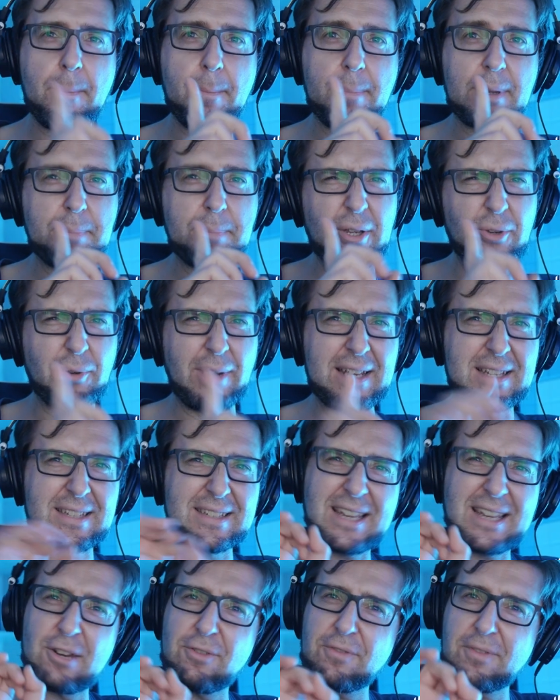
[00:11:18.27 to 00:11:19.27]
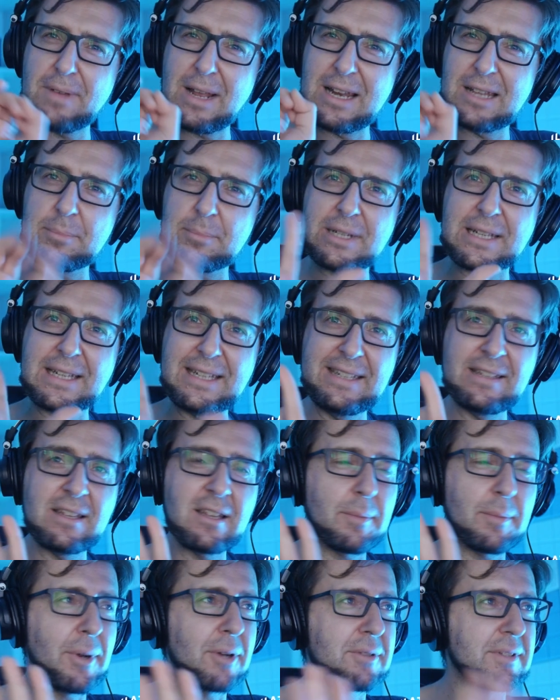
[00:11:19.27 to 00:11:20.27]
But Pico 8 is kind of a little bit
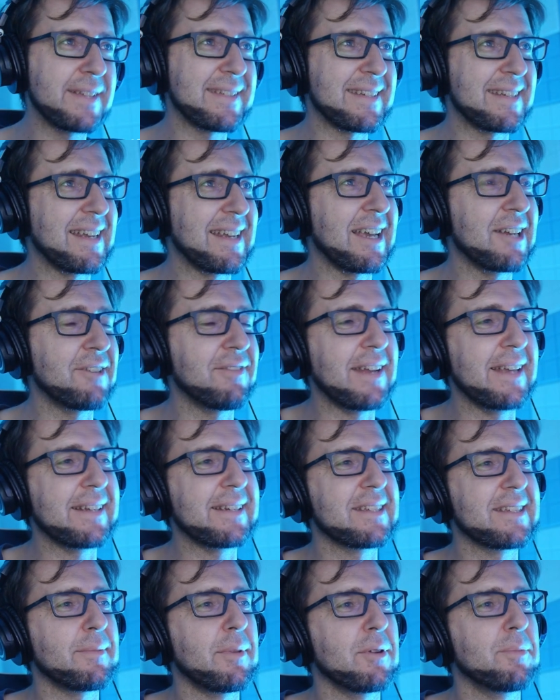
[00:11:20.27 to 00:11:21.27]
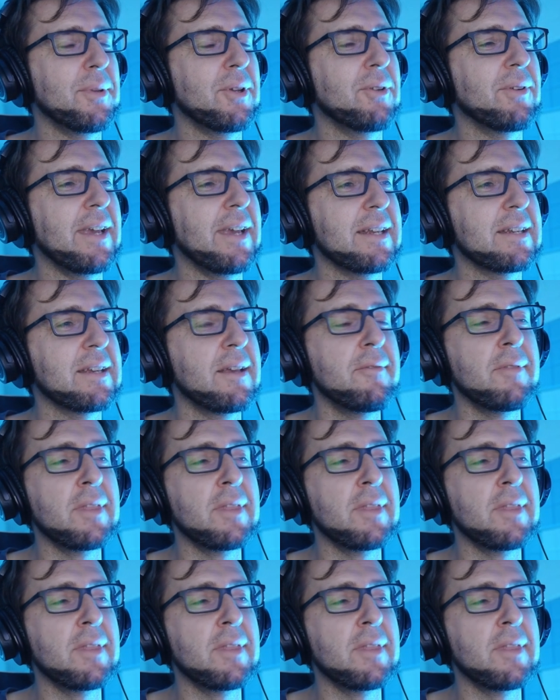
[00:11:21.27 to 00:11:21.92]
lenient about this and I kind of like this about Pico 8.